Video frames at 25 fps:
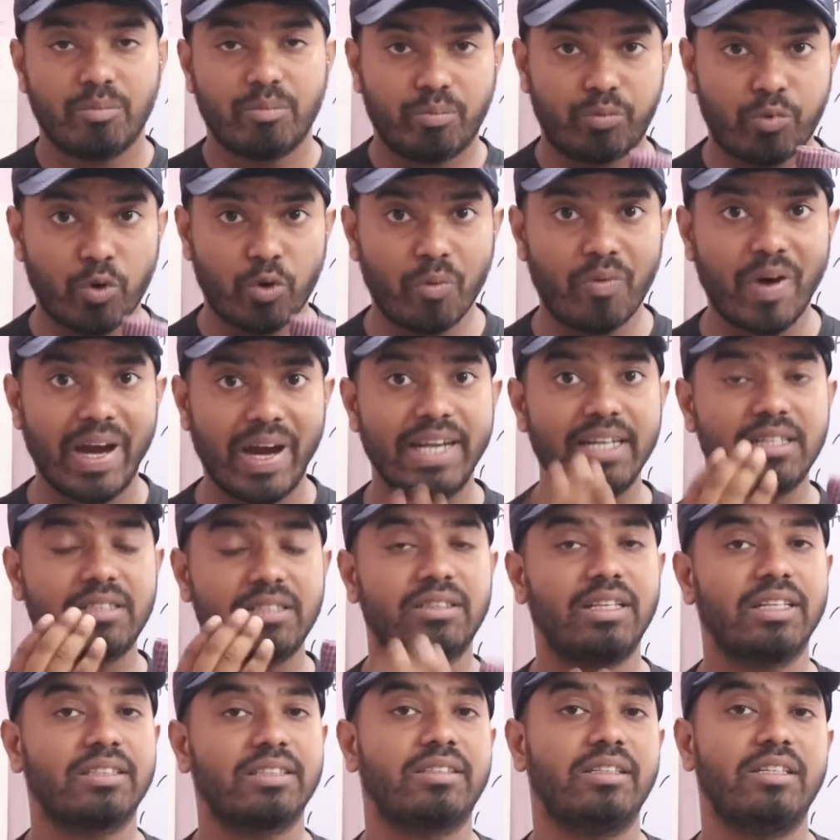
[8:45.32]
provides
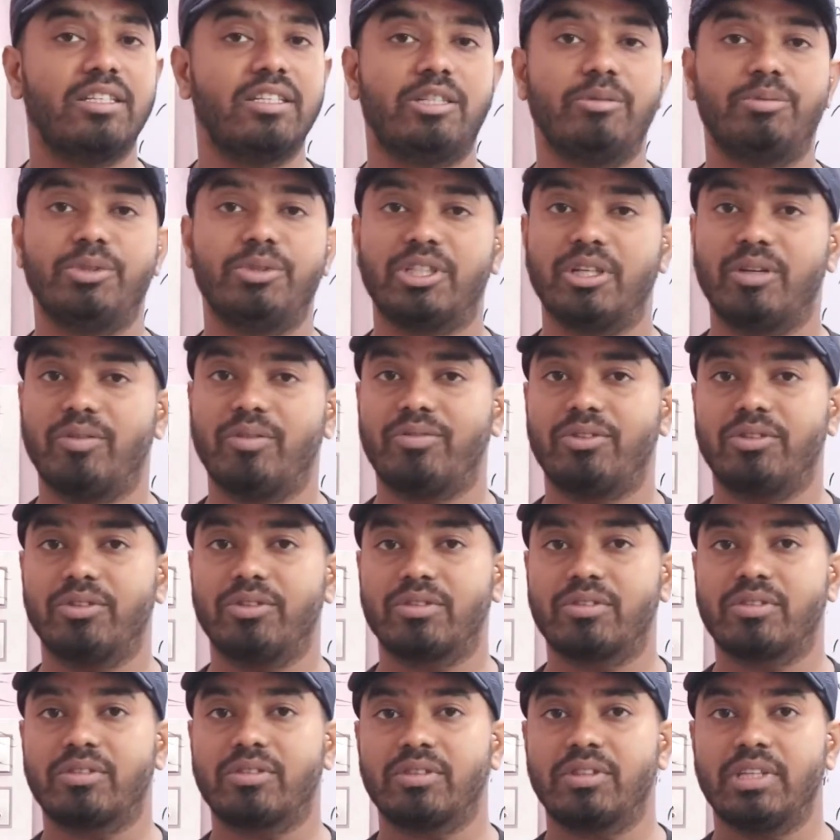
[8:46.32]
the centripetal
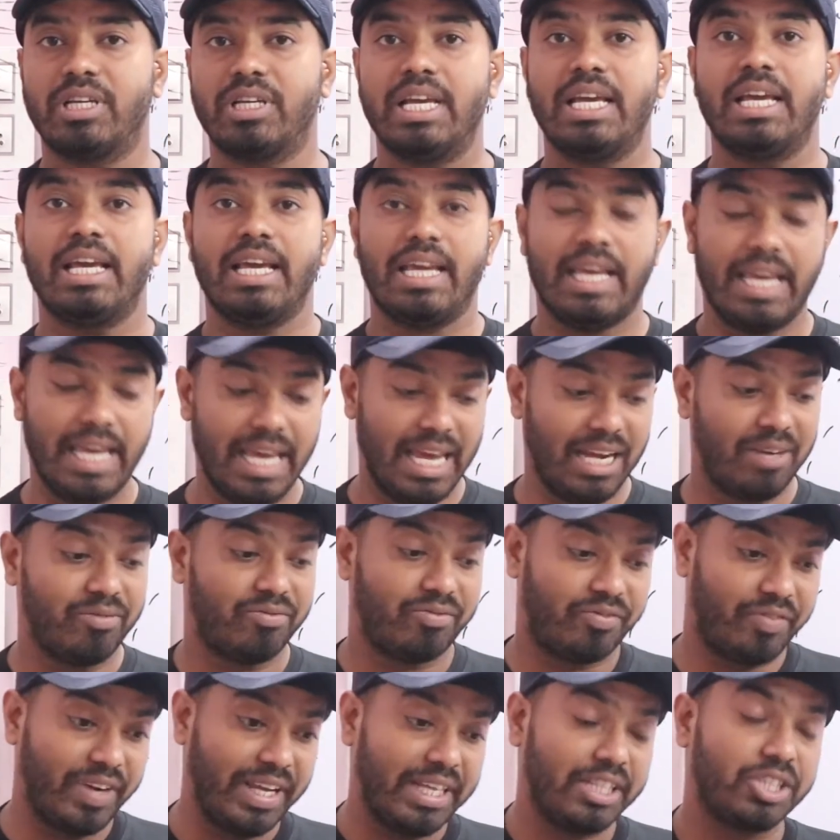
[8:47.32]
force. Here
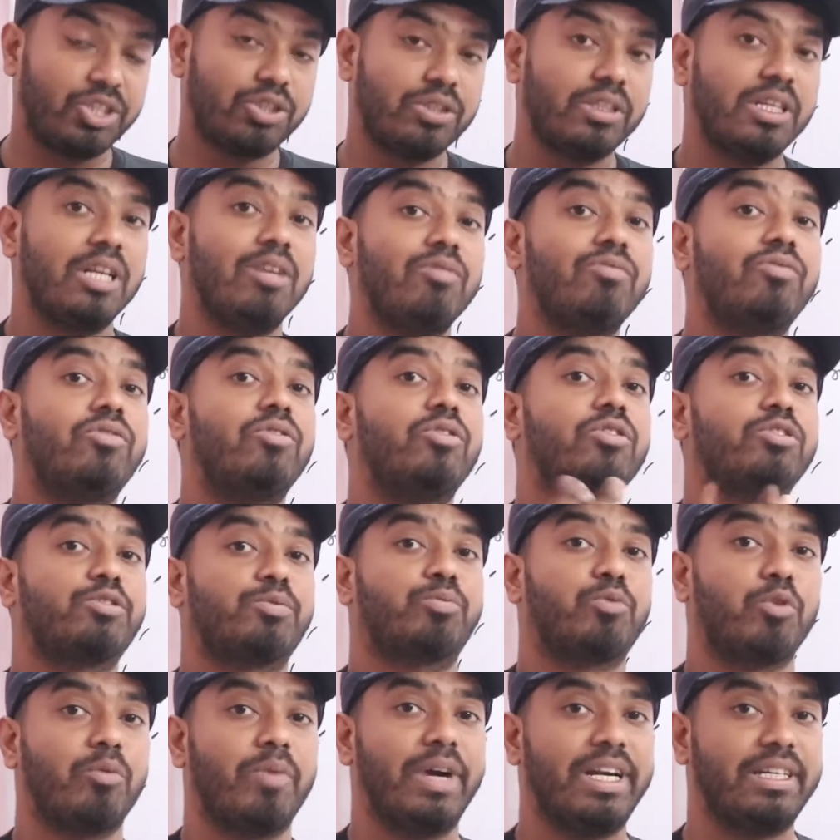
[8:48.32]
frictional force
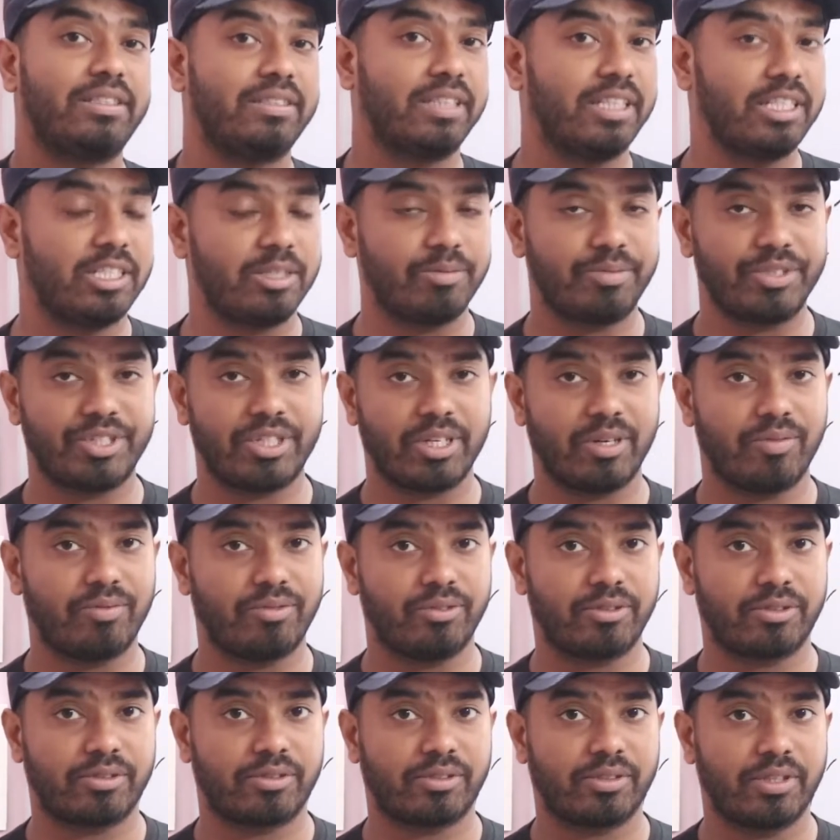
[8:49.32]
provides centripetal
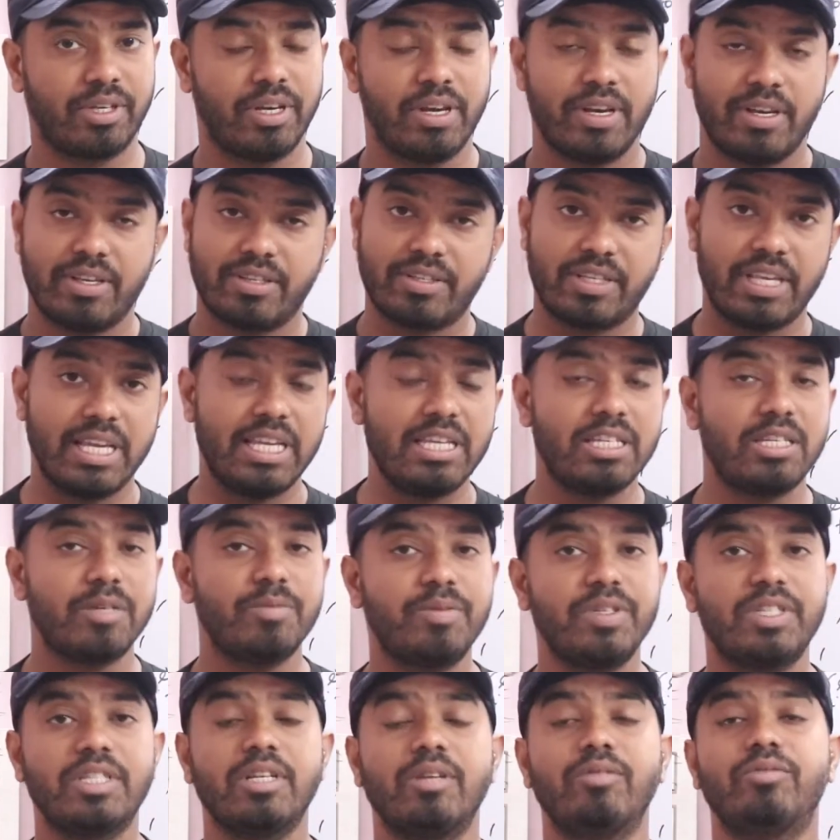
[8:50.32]
force.
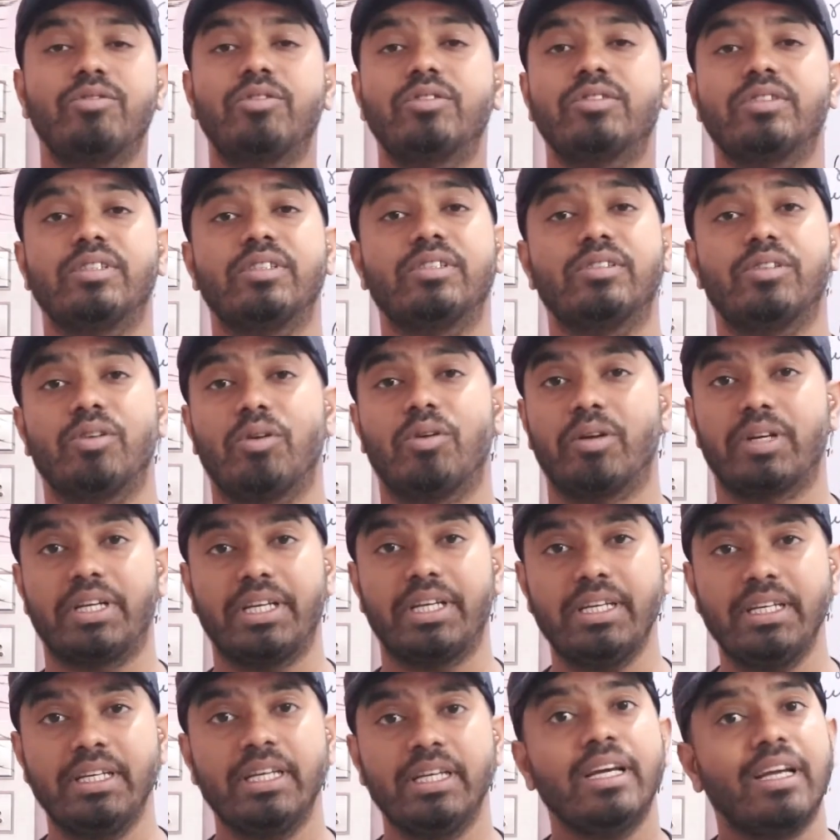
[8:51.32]
Centripetal force is not
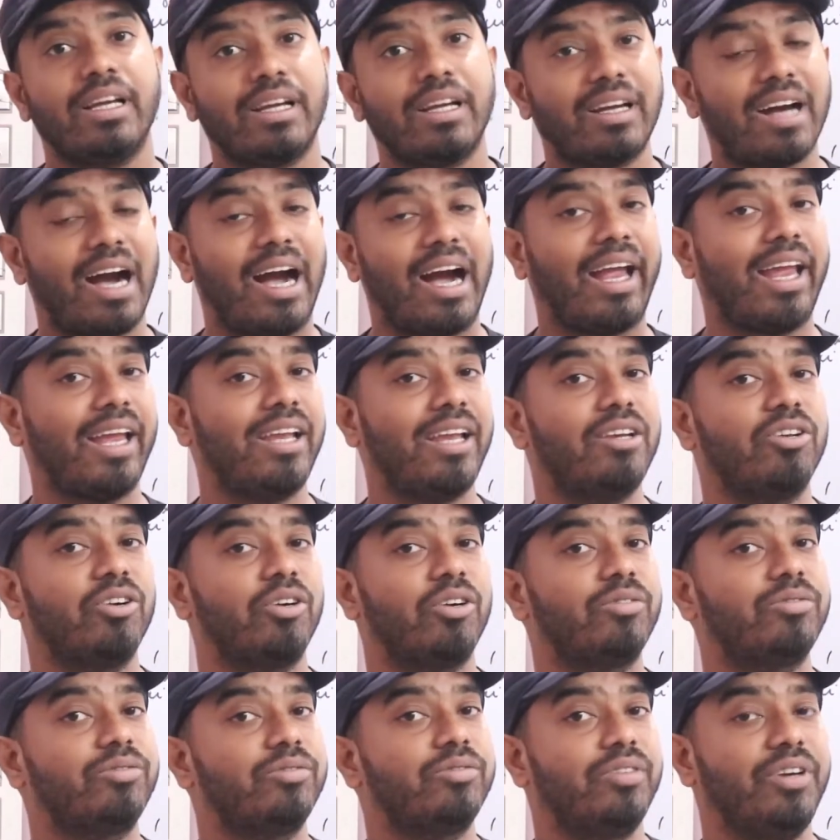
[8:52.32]
a kind
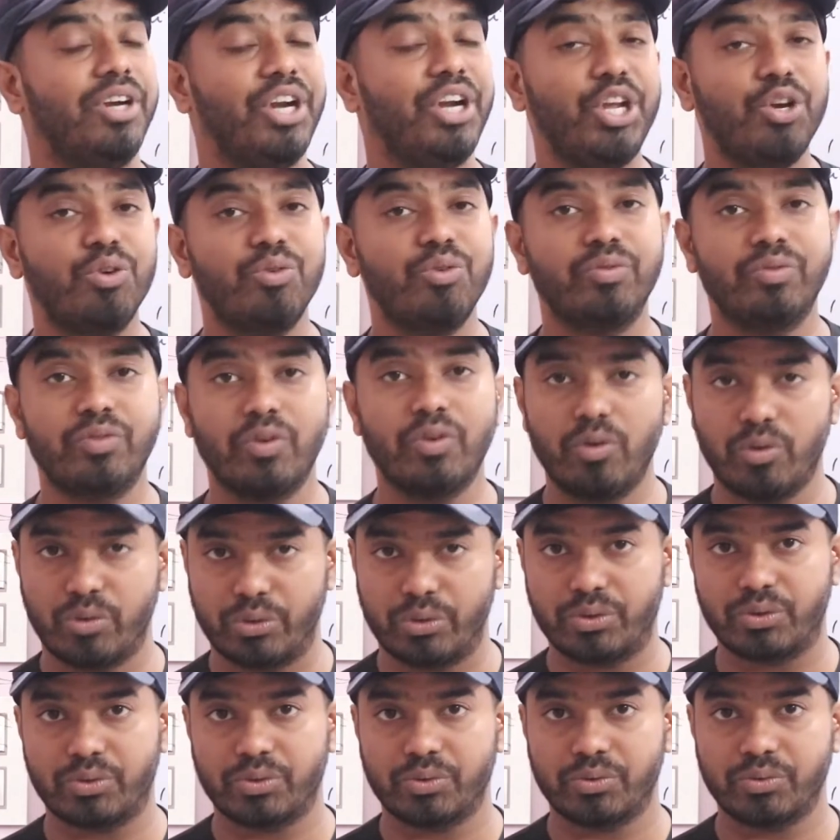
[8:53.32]
of new
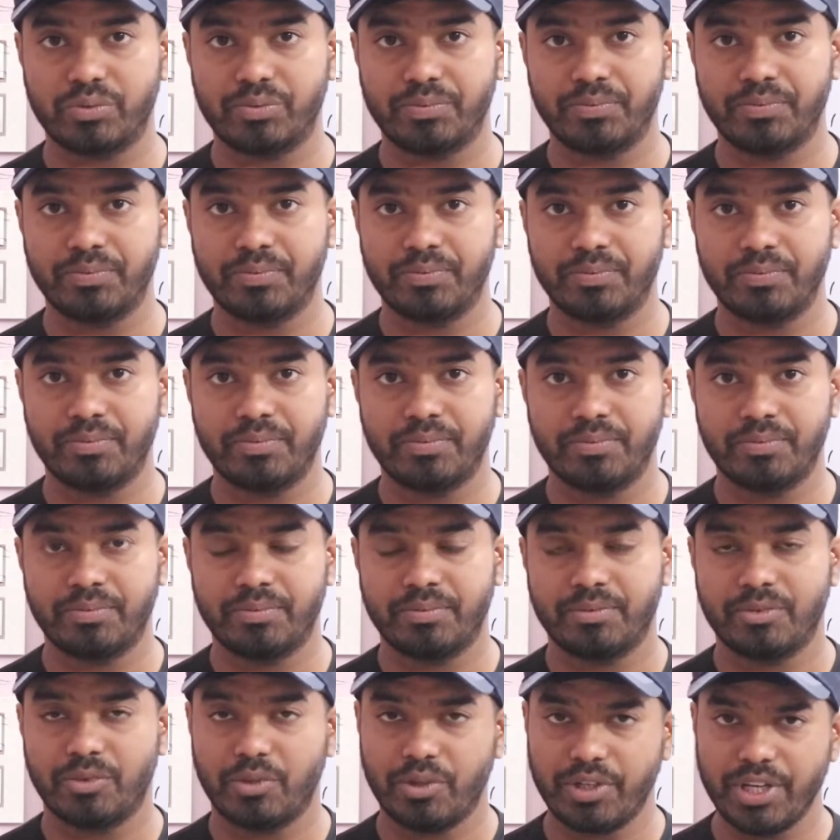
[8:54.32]
force.
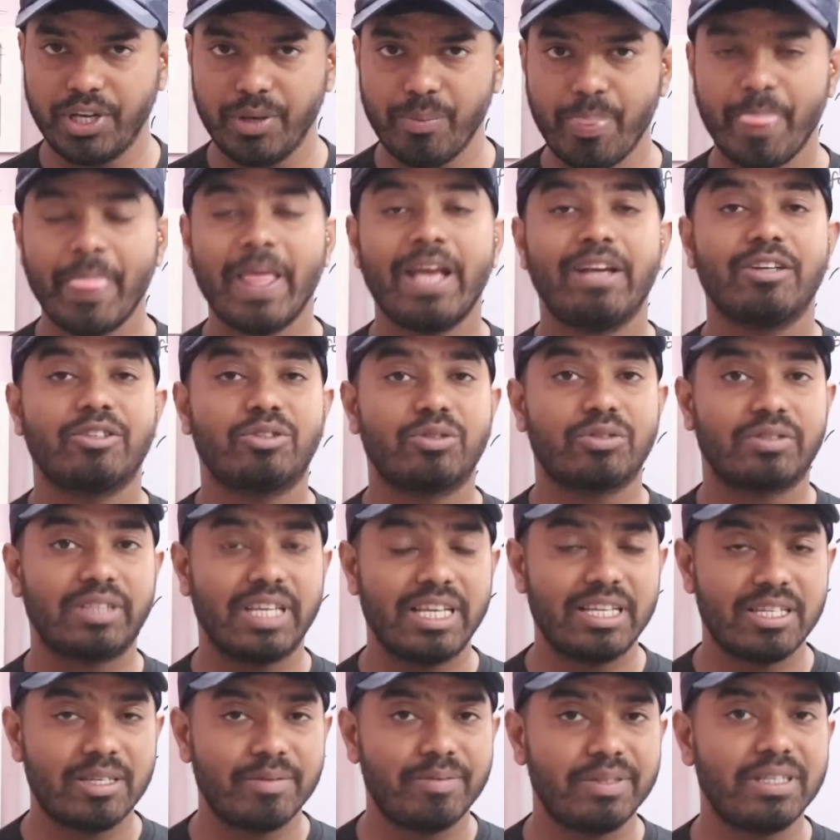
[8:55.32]
Okay, so
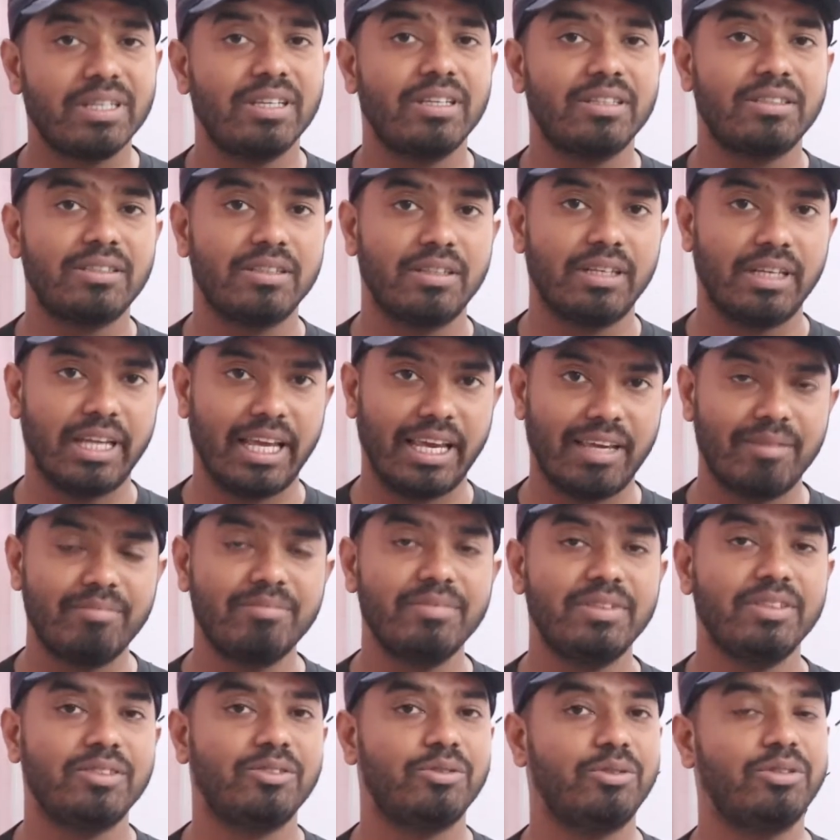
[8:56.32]
centripetal is a
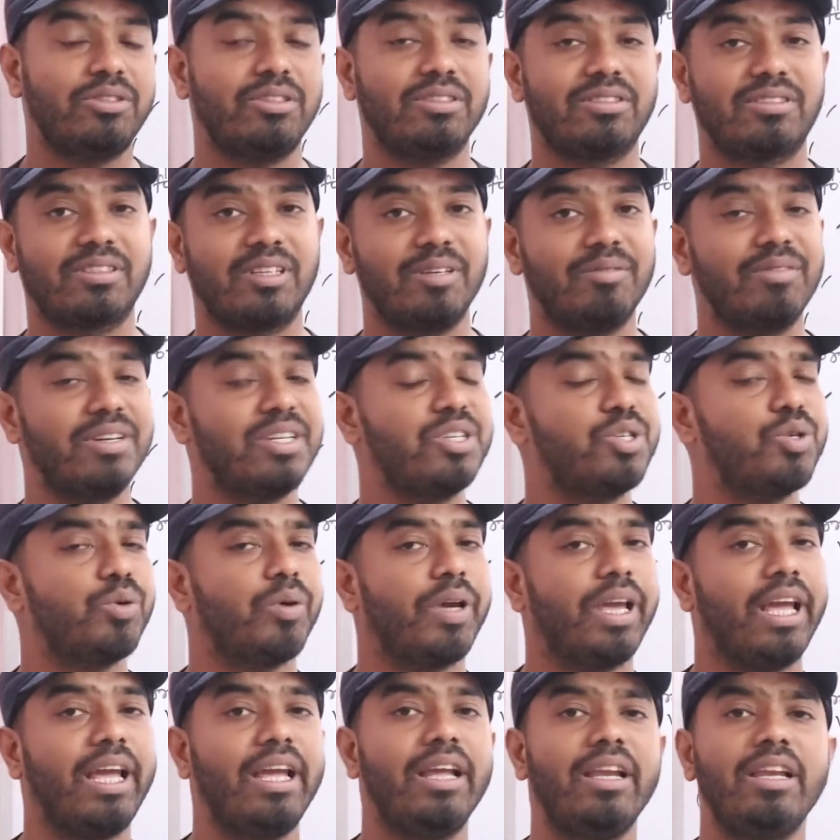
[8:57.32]
name which is given
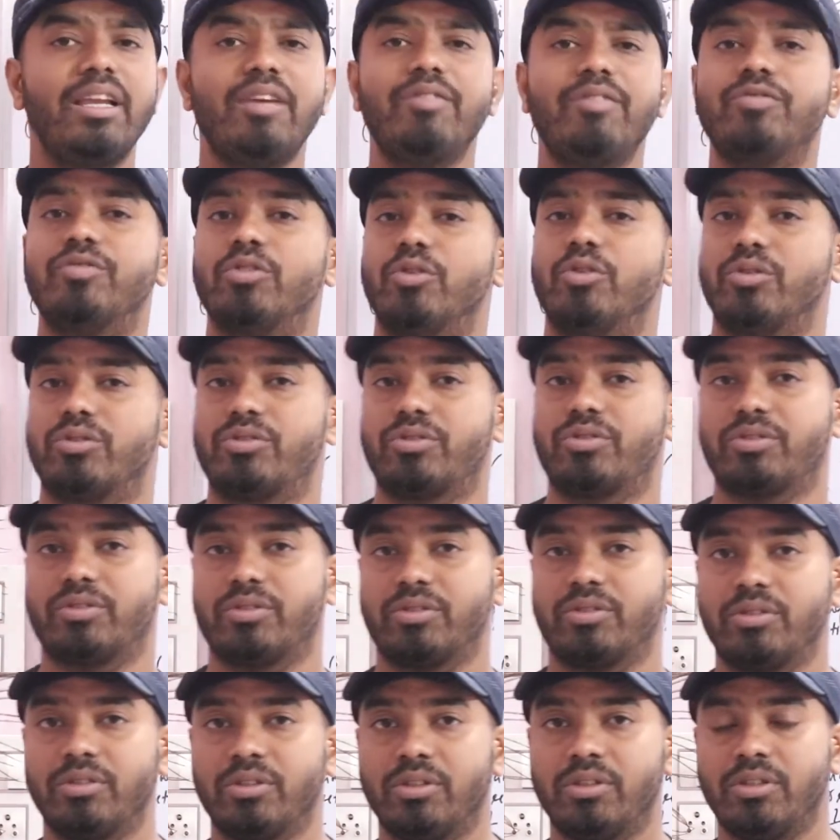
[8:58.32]
to any force,